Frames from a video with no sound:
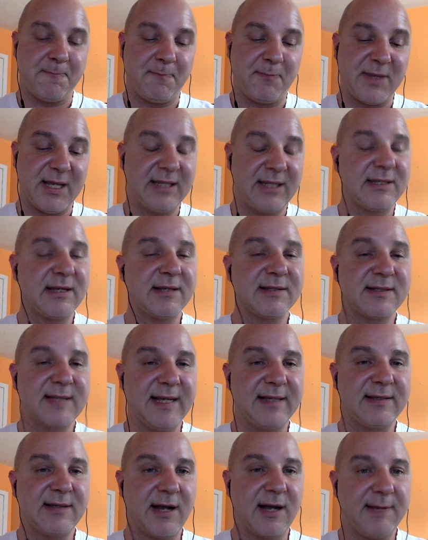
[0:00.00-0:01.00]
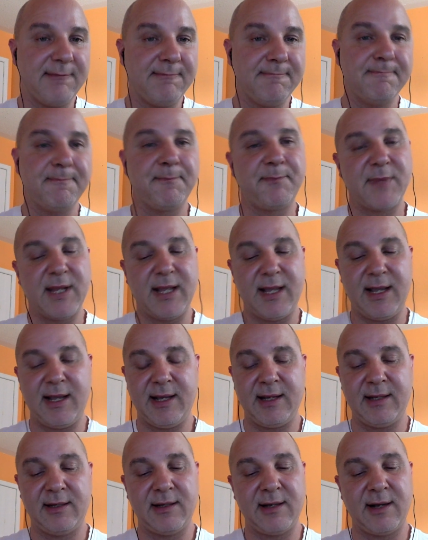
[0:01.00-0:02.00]
it does take time,
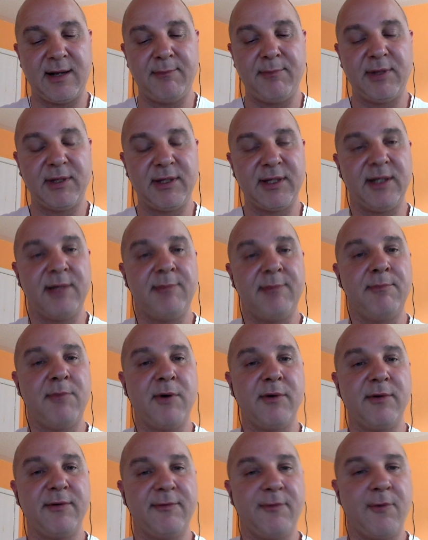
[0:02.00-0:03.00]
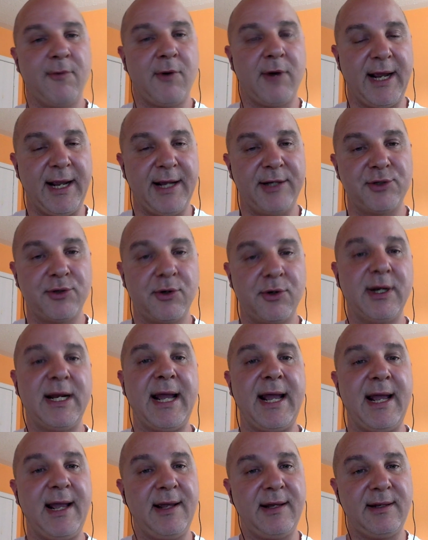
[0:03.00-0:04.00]
and I'm building them both for Android
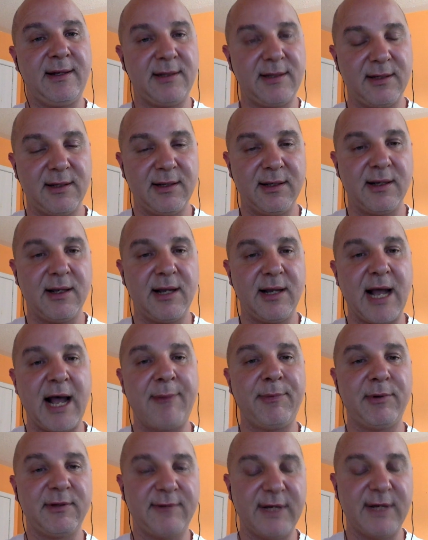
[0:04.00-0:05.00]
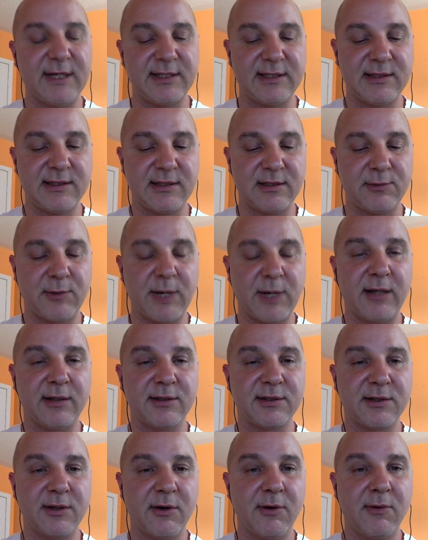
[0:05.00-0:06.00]
and Apple devices as
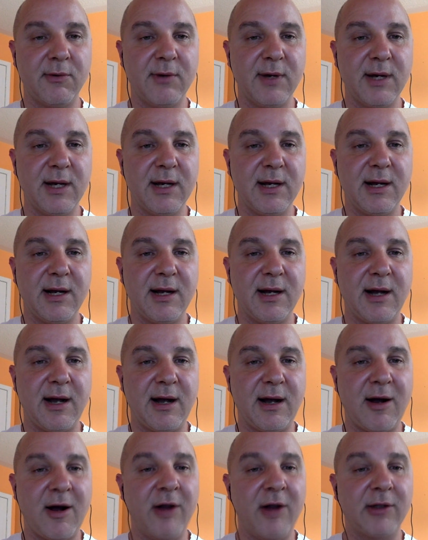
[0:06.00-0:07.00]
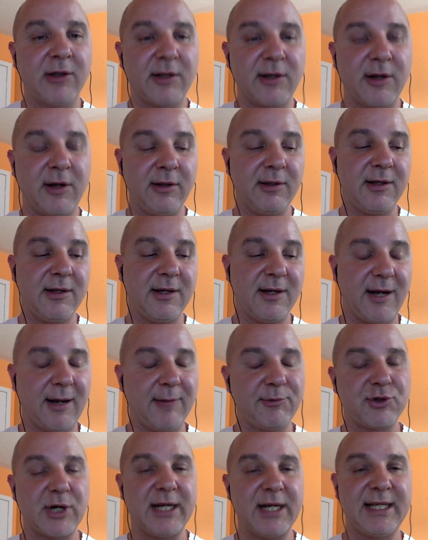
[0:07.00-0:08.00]
well. So all in all,
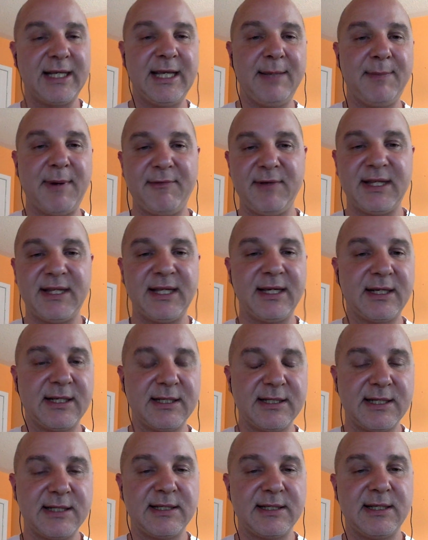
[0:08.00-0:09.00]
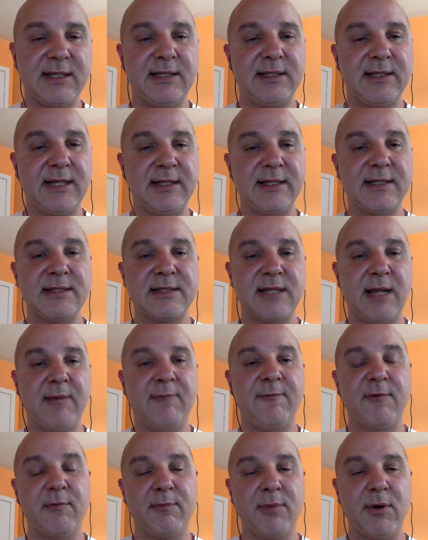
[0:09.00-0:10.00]
I'm trying to keep everything consistent and the
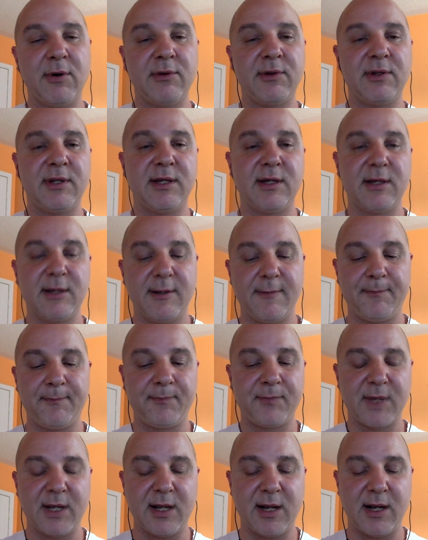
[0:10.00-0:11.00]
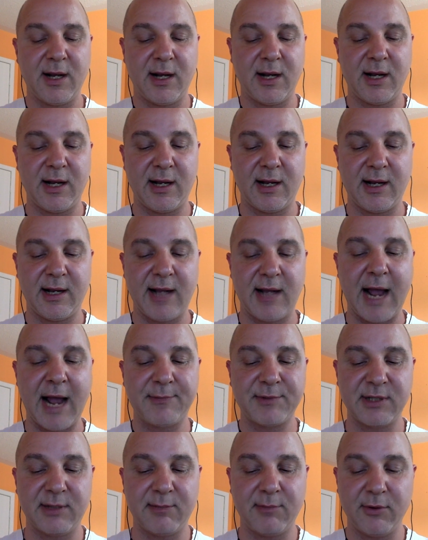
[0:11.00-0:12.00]
same for both
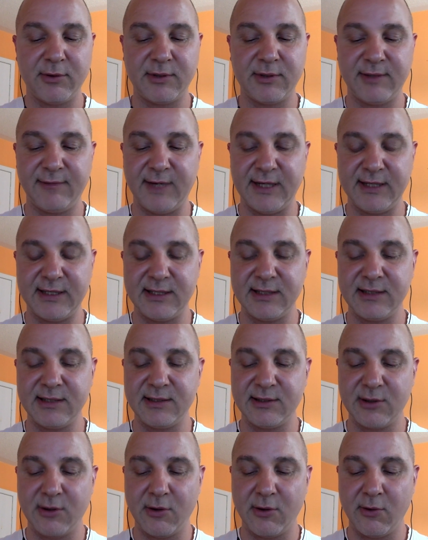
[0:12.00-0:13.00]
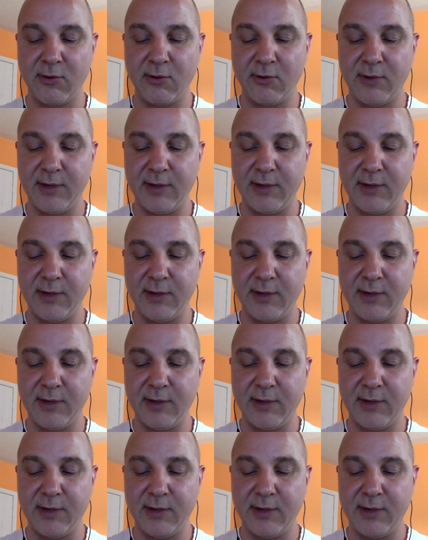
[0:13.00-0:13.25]
apps on both devices. So